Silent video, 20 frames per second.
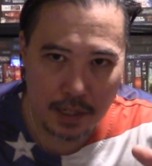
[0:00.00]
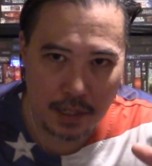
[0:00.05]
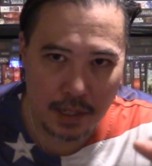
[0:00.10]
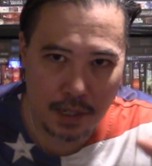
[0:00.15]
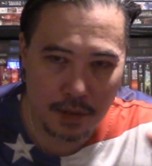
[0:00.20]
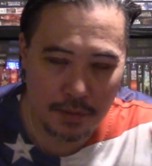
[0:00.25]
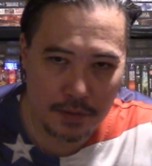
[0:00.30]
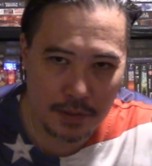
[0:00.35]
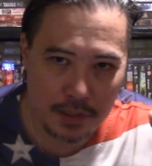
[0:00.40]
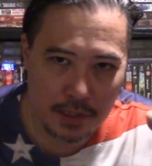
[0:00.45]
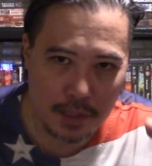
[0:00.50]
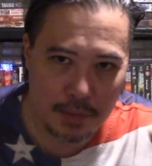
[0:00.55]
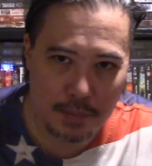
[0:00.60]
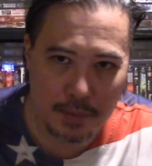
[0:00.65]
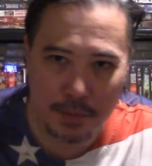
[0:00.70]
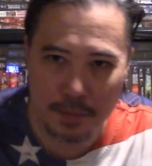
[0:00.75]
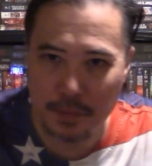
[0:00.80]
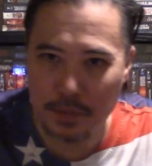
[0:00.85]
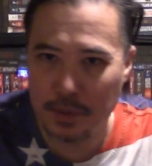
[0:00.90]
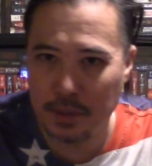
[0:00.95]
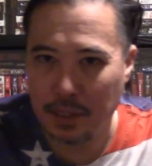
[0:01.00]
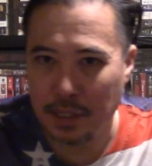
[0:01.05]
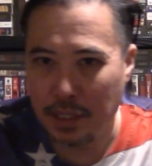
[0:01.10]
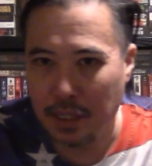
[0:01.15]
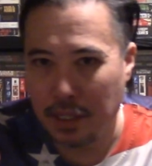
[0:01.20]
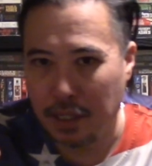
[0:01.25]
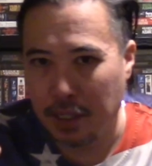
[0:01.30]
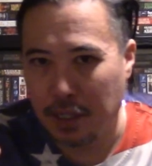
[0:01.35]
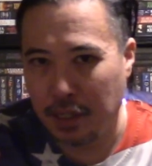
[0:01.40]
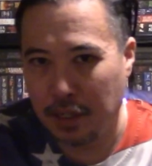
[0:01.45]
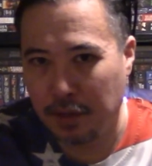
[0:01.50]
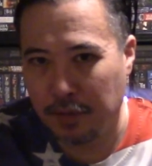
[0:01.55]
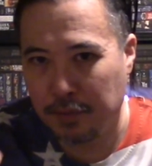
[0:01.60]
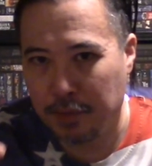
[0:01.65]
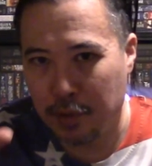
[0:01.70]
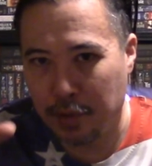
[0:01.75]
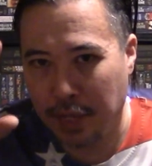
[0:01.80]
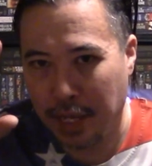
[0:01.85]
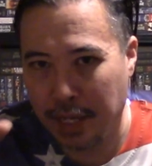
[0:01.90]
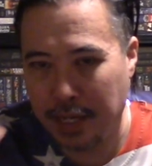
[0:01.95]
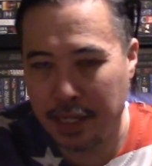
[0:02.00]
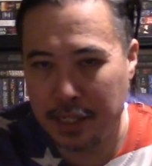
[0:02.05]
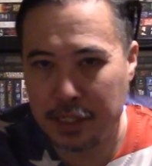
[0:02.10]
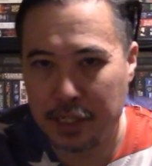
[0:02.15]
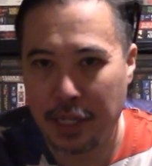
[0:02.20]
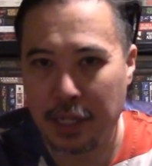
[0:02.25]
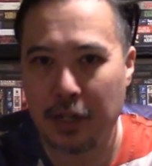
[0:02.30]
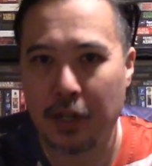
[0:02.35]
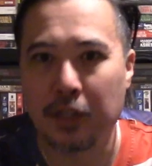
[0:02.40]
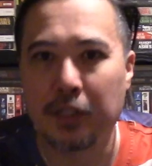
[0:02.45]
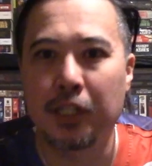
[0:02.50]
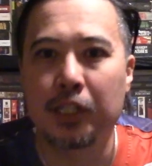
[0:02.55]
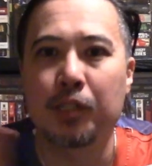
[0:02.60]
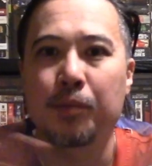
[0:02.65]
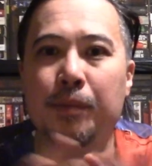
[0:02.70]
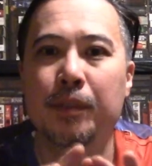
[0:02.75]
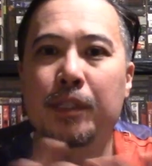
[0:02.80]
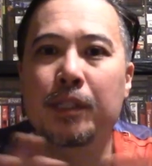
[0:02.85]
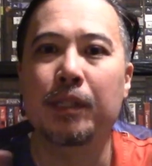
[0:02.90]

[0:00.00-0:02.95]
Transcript: of the symptoms of both ADHD and autism,